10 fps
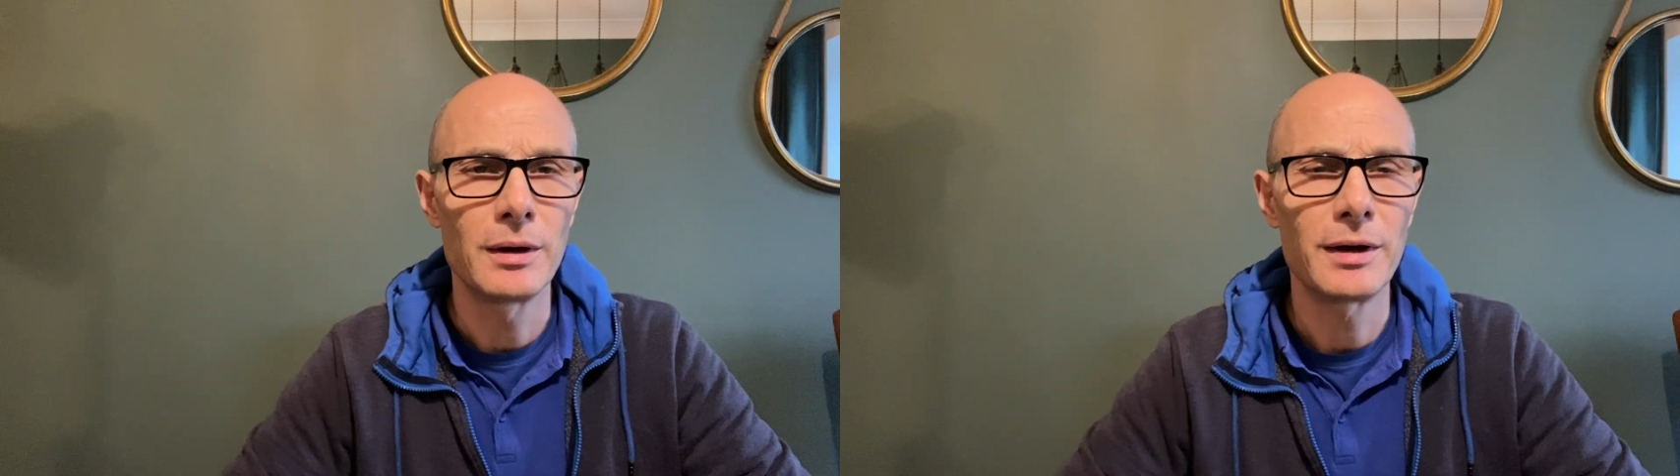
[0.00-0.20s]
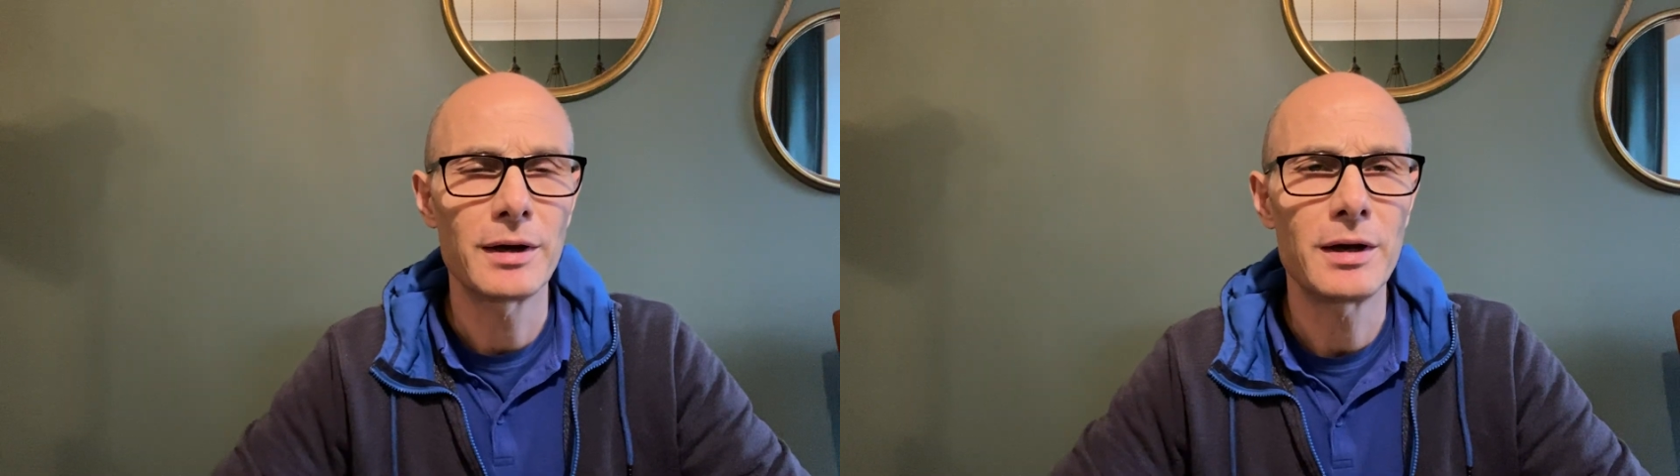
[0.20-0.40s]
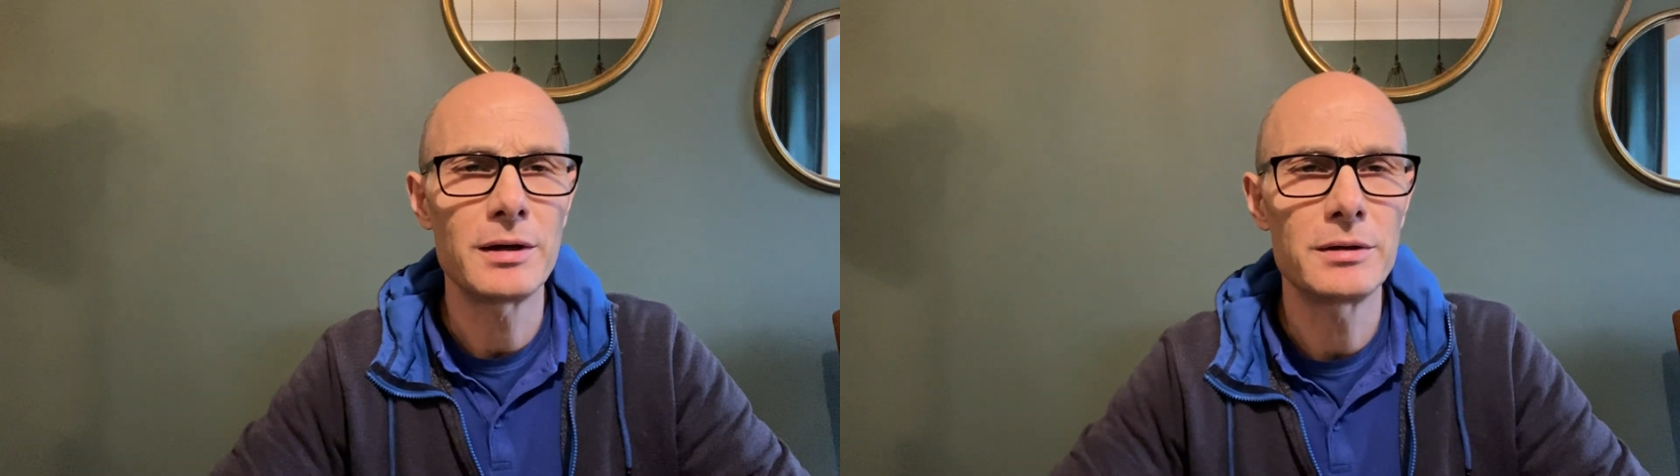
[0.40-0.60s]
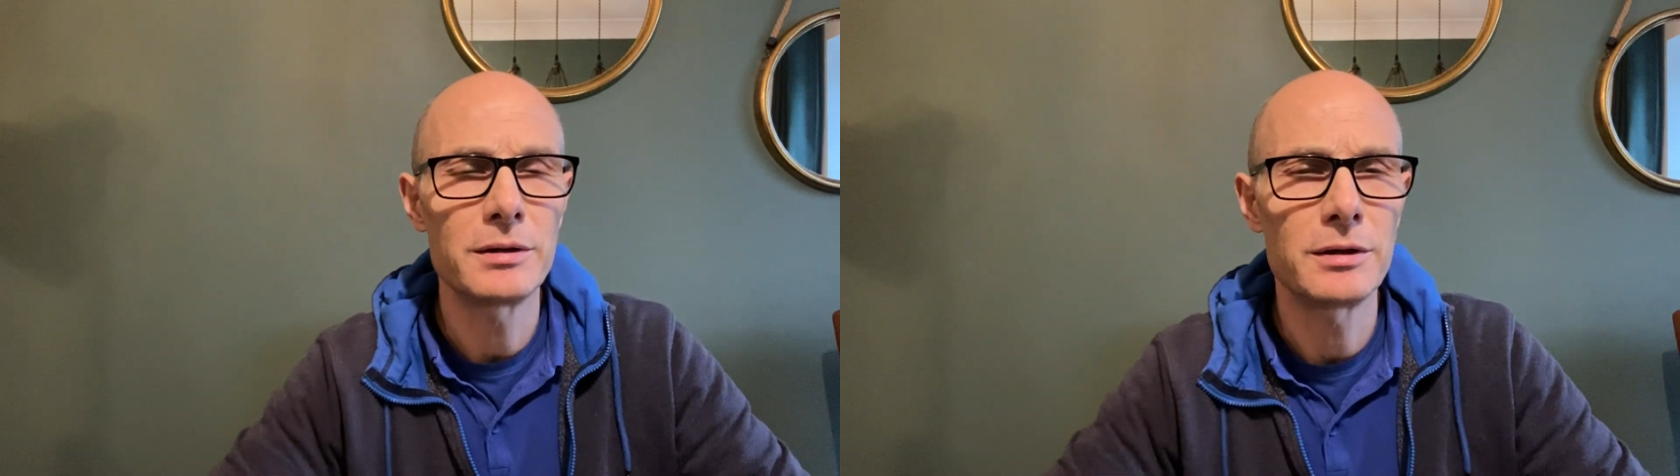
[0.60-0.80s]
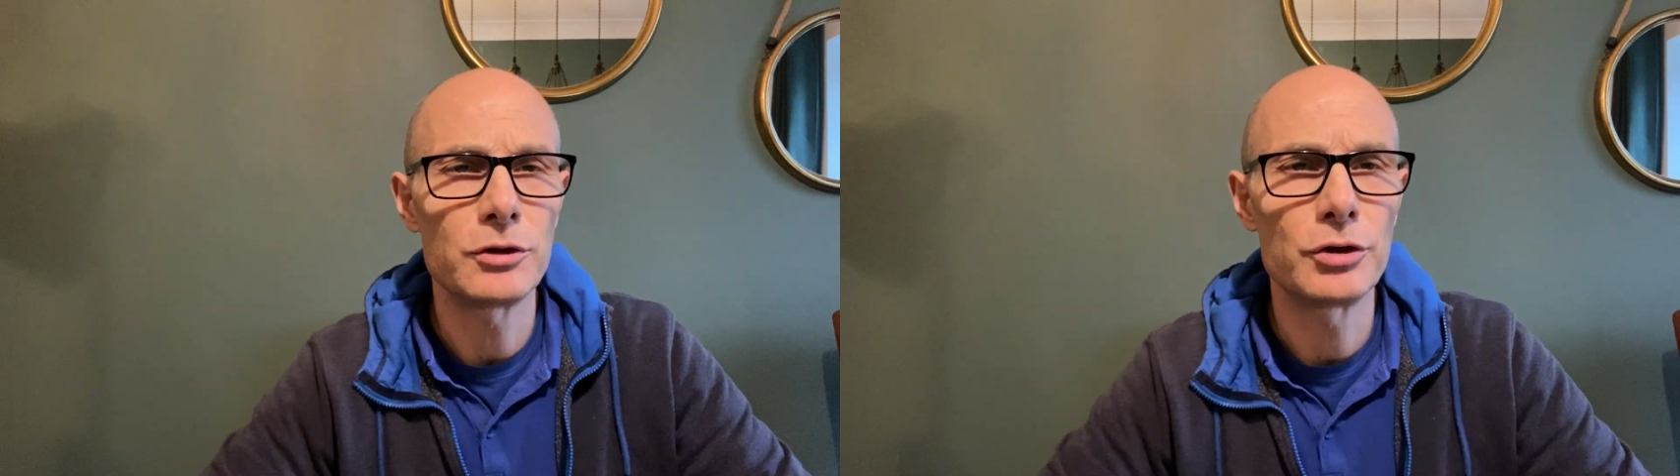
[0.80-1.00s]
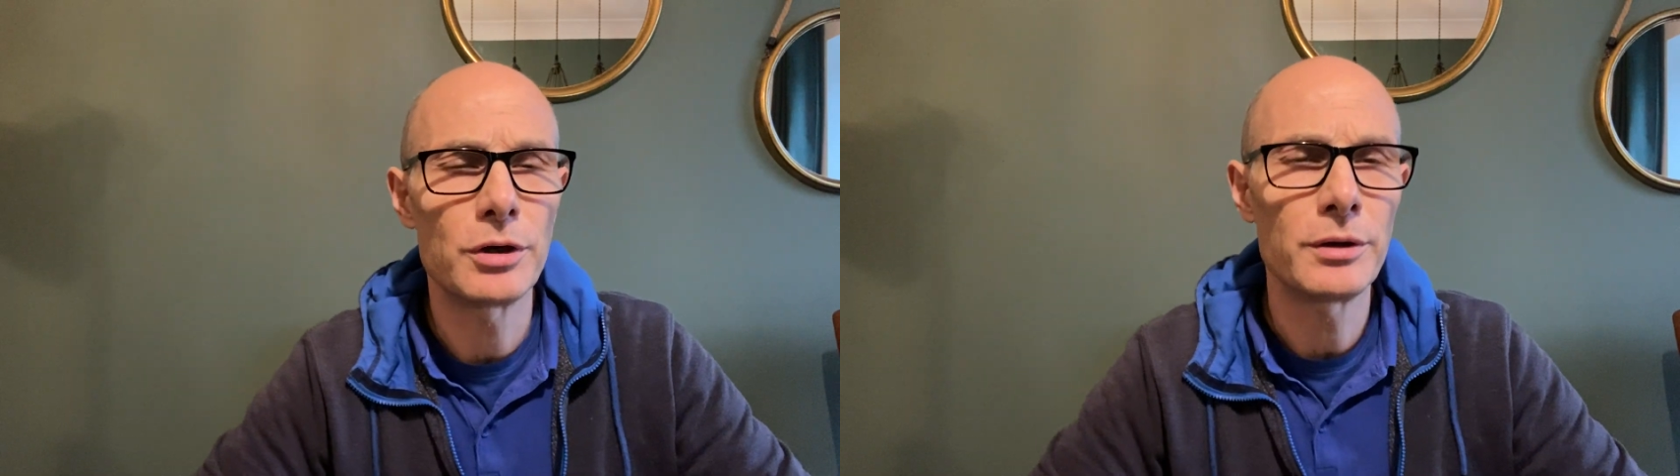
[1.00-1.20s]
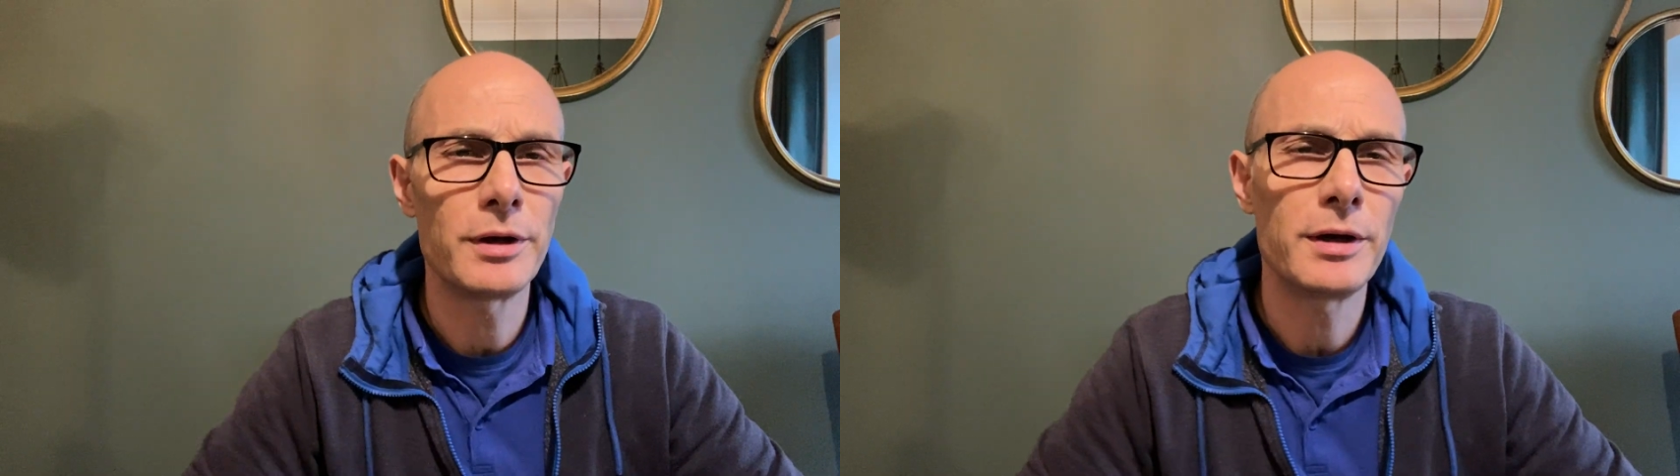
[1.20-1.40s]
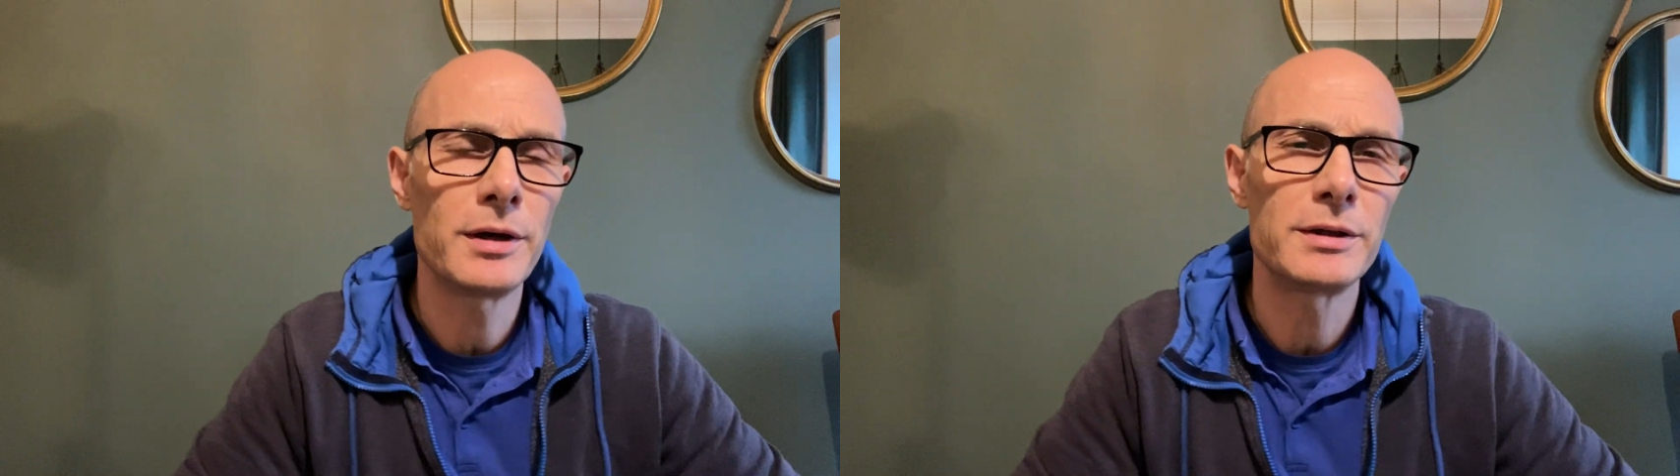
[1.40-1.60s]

Hi guys, it's John here,